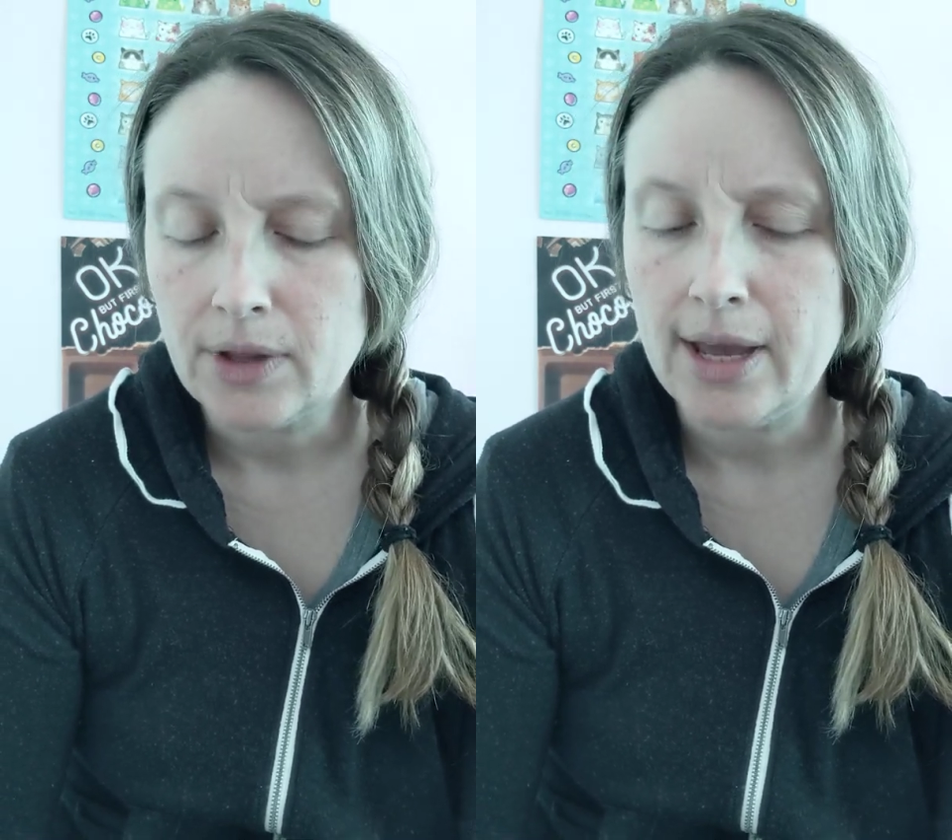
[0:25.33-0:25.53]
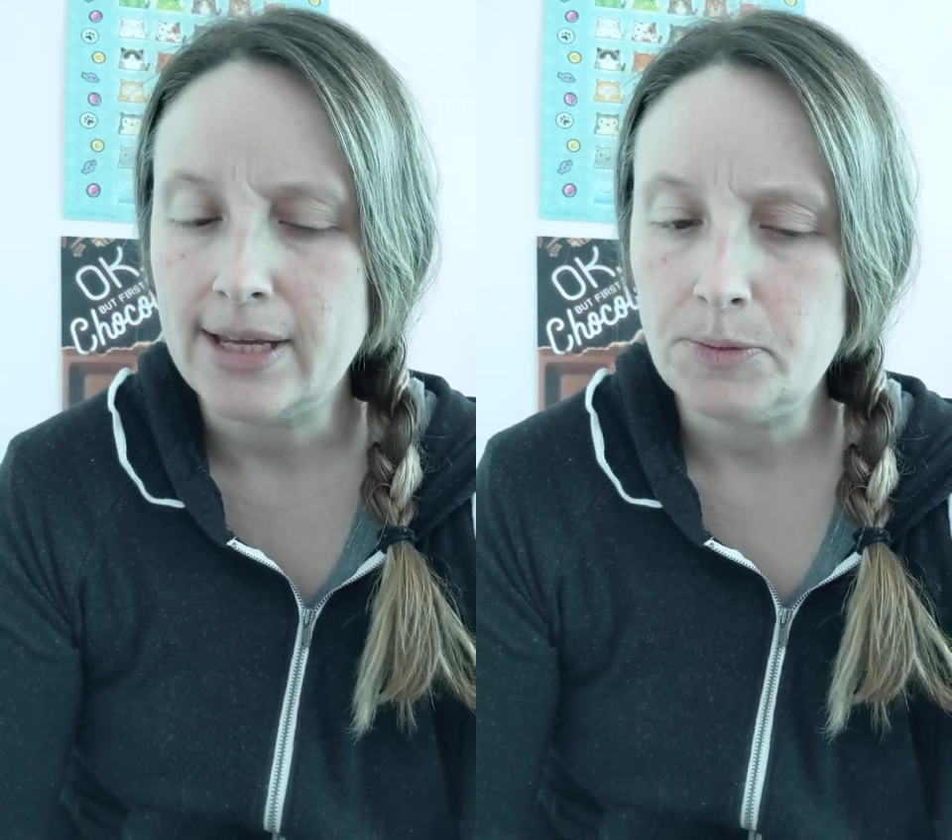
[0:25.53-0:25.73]

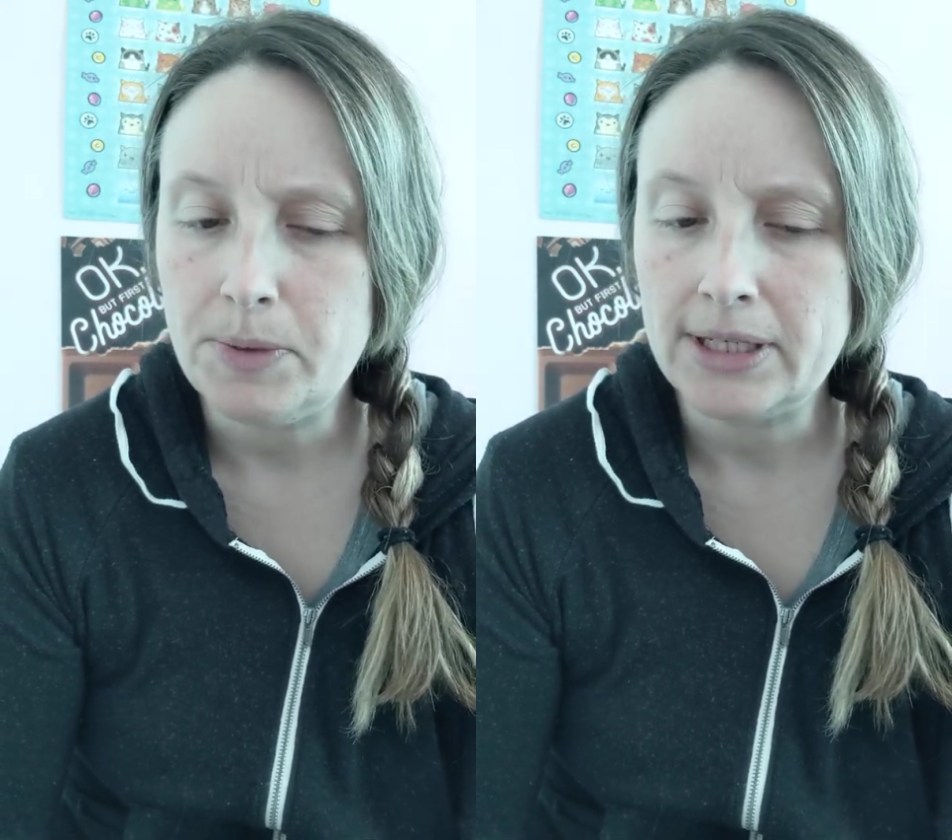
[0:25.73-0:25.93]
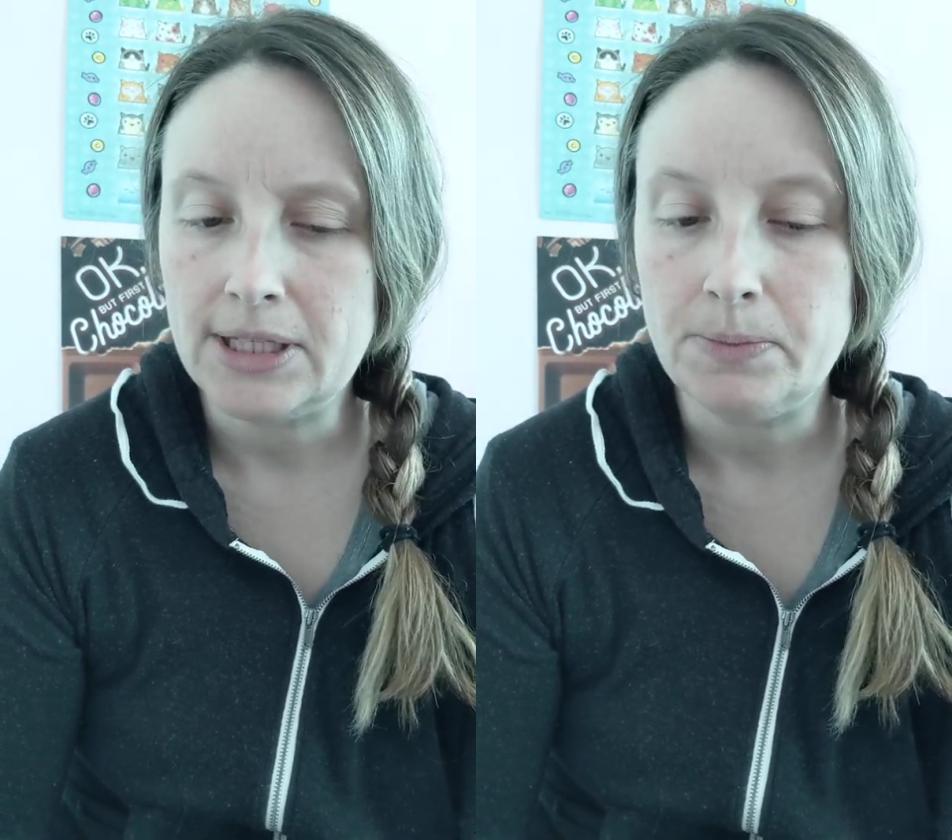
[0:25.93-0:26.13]
I
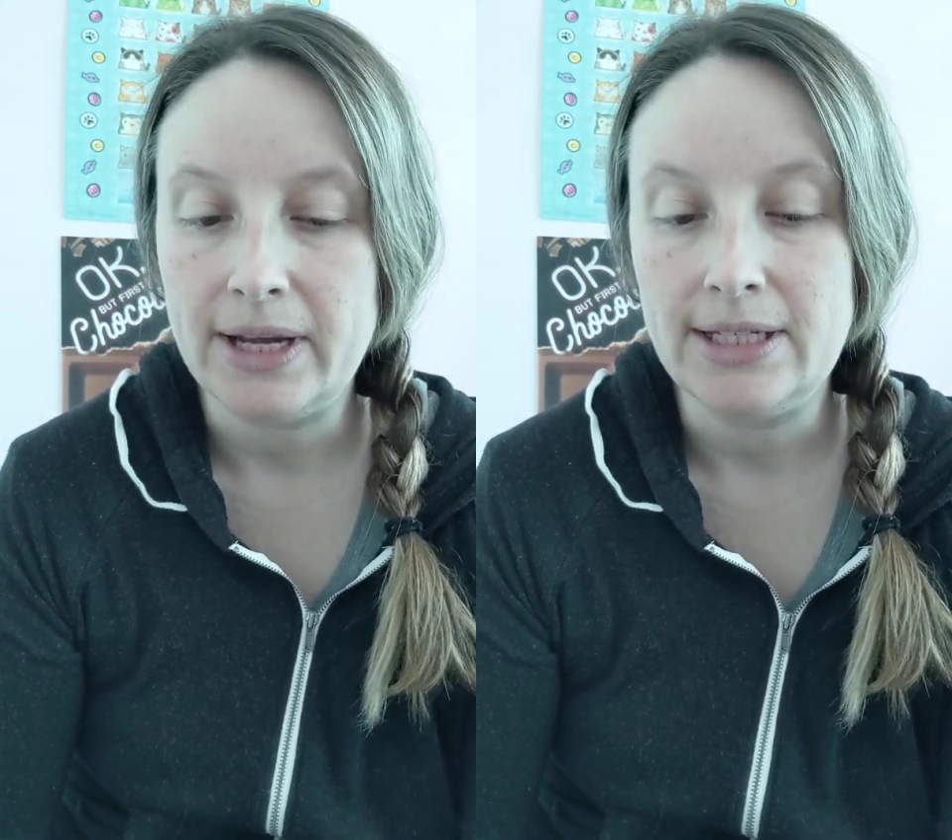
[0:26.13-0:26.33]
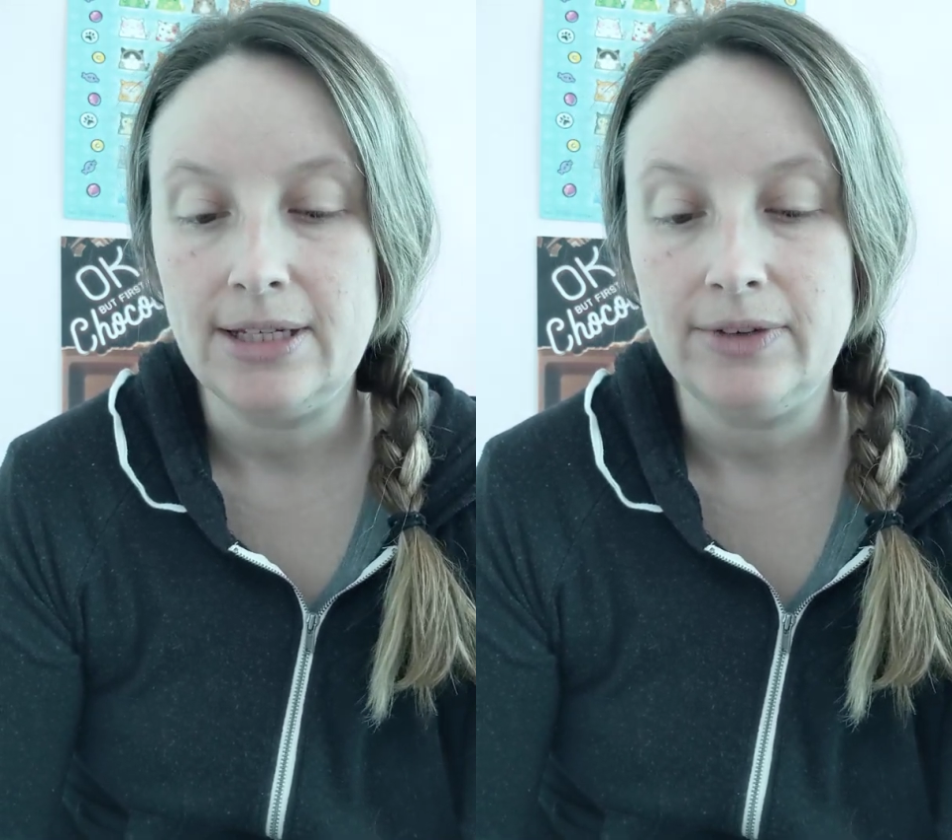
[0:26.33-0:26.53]
expect it's
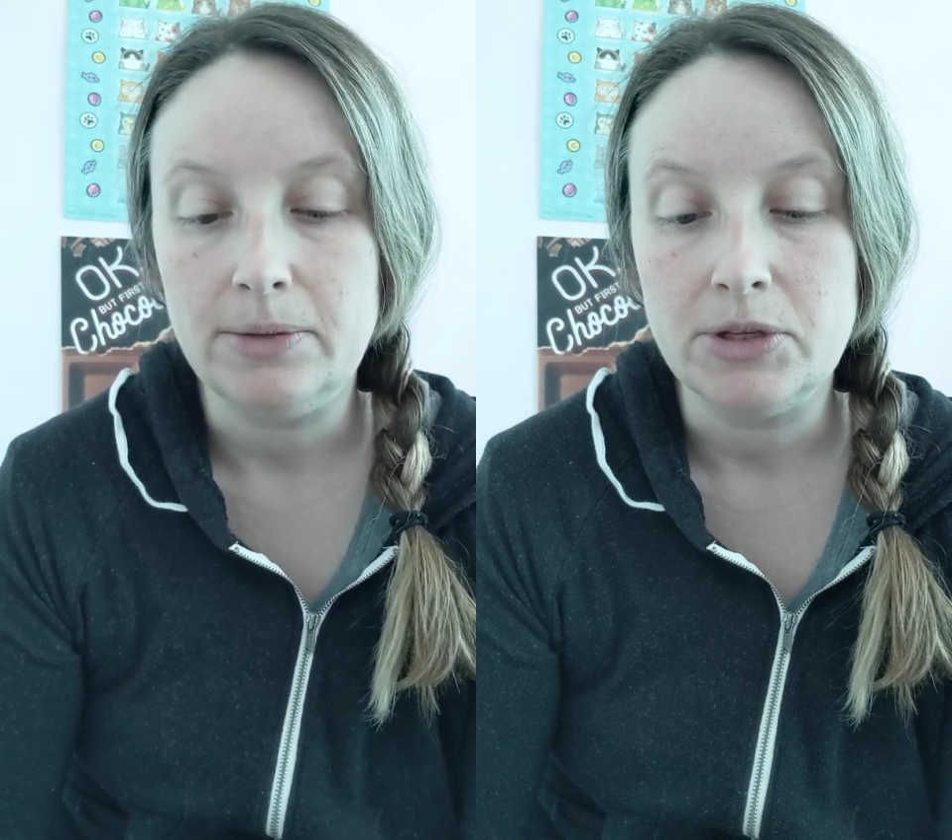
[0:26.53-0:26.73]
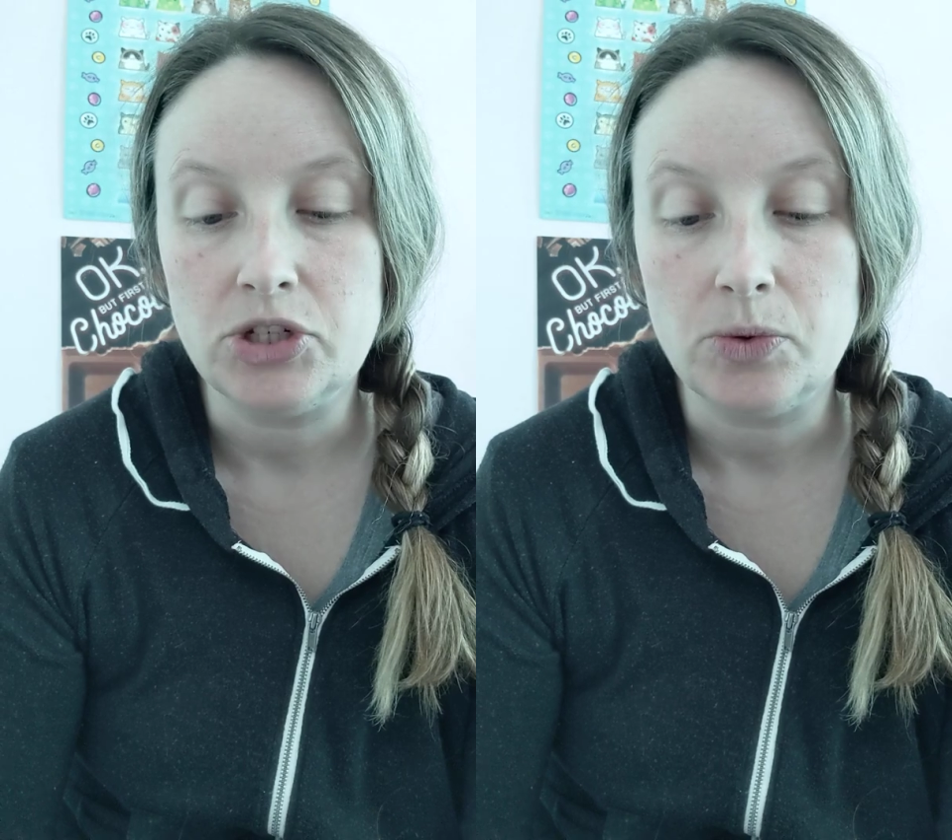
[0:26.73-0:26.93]
Mike TV,
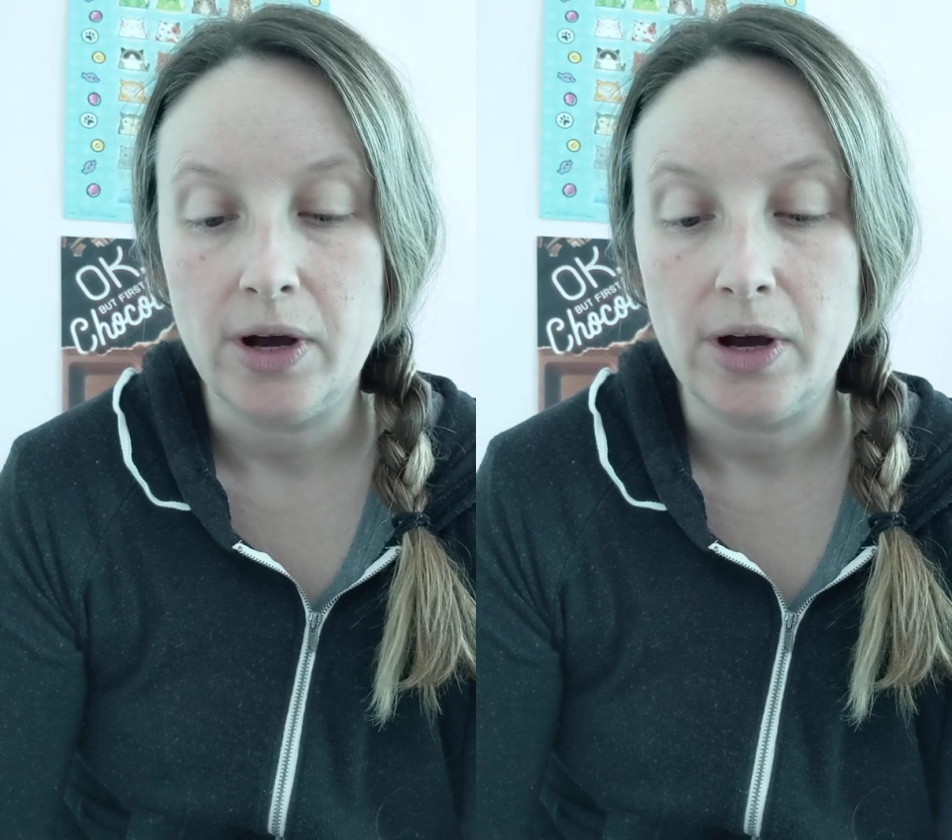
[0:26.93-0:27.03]
Mr.